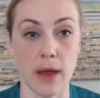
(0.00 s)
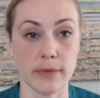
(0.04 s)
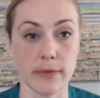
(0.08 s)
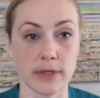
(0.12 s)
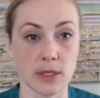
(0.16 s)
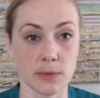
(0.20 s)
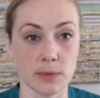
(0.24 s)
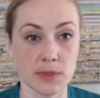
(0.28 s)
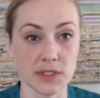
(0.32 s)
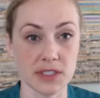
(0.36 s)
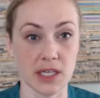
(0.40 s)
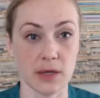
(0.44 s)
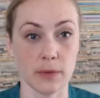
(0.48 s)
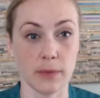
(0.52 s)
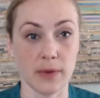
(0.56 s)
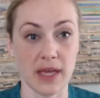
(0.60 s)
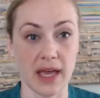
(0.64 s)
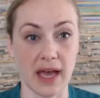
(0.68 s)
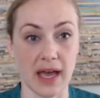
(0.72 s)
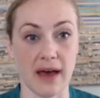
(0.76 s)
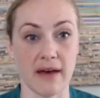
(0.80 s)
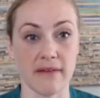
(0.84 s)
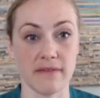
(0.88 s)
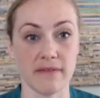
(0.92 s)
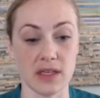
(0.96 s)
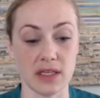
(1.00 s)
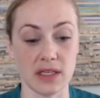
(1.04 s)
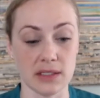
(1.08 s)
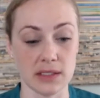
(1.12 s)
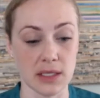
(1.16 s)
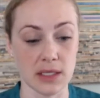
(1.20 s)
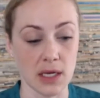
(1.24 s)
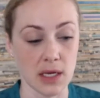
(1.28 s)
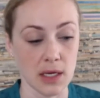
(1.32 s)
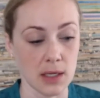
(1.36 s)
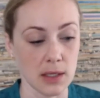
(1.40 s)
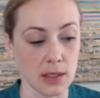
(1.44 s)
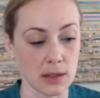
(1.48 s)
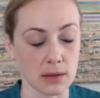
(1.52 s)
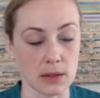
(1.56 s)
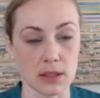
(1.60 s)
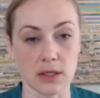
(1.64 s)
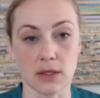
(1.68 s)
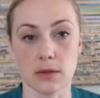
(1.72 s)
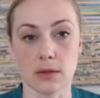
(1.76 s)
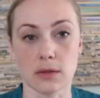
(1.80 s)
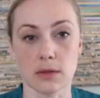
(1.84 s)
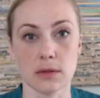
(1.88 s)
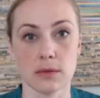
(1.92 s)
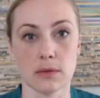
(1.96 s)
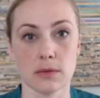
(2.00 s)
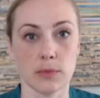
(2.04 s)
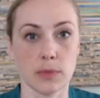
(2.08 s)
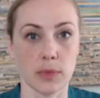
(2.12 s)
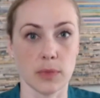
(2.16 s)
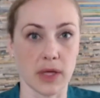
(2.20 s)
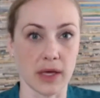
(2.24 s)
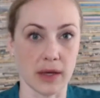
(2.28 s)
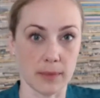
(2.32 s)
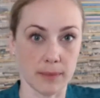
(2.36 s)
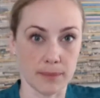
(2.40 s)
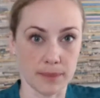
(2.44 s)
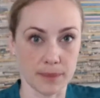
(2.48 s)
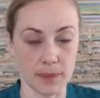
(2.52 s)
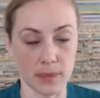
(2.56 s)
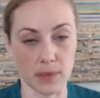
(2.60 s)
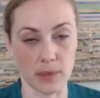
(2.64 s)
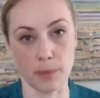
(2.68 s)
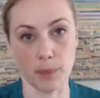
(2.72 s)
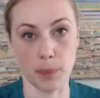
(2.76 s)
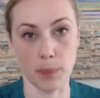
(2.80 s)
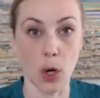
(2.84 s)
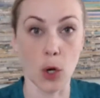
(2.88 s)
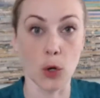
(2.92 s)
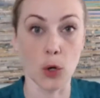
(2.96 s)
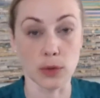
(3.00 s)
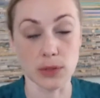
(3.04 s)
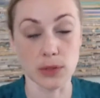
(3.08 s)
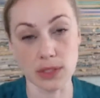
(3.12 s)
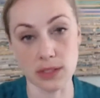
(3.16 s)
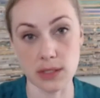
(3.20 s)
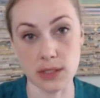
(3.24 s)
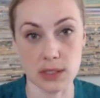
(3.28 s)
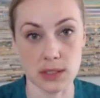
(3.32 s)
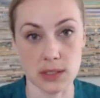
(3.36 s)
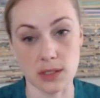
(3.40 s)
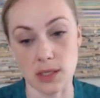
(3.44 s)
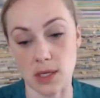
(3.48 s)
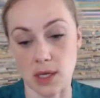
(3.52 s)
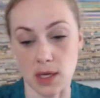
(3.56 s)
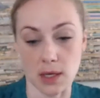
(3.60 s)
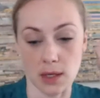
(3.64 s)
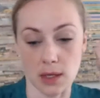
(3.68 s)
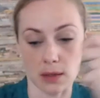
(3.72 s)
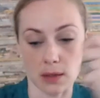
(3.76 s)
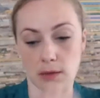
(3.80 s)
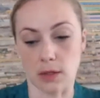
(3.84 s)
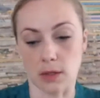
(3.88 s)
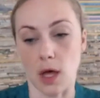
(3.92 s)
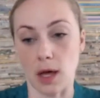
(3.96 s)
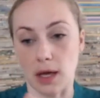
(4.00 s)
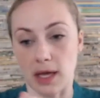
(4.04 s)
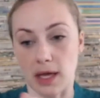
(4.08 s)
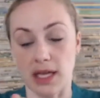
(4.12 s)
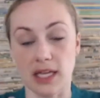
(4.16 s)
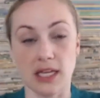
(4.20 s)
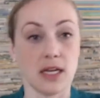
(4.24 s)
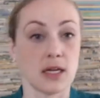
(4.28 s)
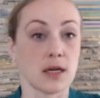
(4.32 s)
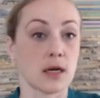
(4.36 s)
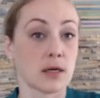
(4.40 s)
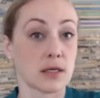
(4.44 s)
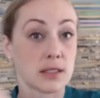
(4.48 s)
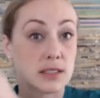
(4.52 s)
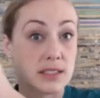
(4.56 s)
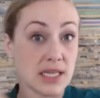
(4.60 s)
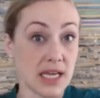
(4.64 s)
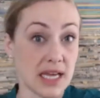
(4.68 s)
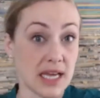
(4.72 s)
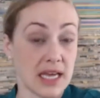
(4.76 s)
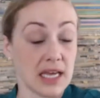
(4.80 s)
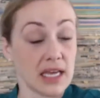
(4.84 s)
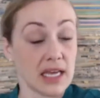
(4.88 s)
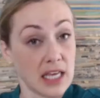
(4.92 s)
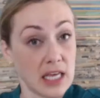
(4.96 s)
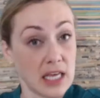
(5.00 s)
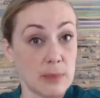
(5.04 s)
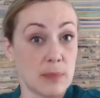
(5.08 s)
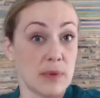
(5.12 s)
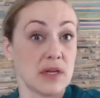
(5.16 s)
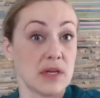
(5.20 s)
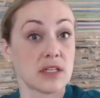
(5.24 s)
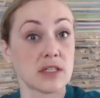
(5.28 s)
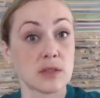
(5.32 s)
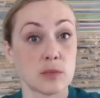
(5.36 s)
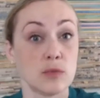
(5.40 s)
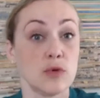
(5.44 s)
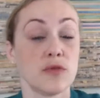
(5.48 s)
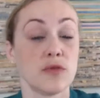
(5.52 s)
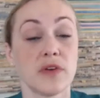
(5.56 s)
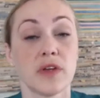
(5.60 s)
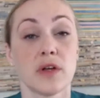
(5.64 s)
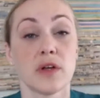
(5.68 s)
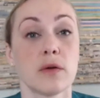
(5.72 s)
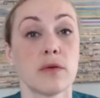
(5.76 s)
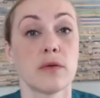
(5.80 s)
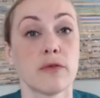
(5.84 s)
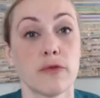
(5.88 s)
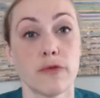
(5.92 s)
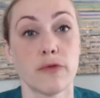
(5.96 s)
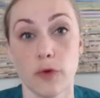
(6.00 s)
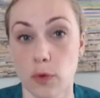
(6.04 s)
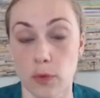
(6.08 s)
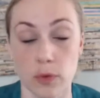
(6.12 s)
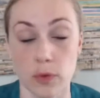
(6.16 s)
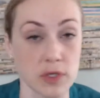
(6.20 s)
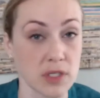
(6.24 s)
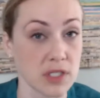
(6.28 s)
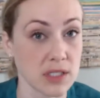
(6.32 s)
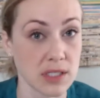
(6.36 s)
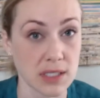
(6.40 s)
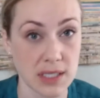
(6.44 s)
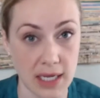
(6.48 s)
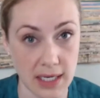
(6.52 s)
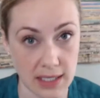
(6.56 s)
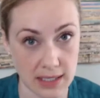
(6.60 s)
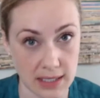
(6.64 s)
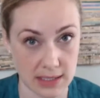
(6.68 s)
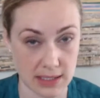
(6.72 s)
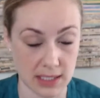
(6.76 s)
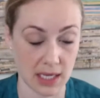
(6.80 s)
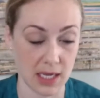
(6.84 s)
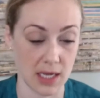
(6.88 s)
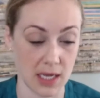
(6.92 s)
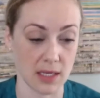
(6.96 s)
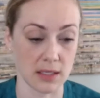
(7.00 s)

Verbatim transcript: It's almost like we have these little like posts locking in our day, keeping us moving forward to the next day.